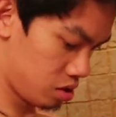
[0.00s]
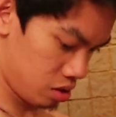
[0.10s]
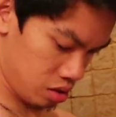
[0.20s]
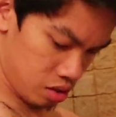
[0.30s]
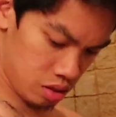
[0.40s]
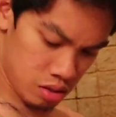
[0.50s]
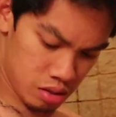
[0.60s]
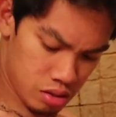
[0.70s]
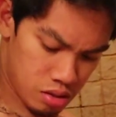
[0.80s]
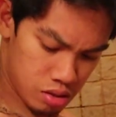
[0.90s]
Did we do a zero or a
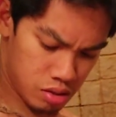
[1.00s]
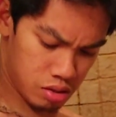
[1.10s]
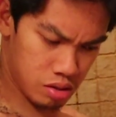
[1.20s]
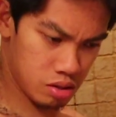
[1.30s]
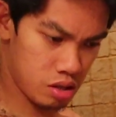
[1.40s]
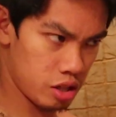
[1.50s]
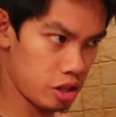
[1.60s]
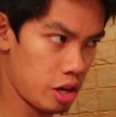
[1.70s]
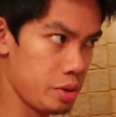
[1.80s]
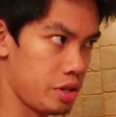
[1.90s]
one for your top? I, I
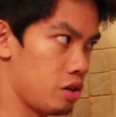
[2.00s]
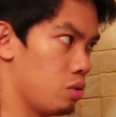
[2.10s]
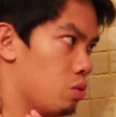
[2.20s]
thought we did a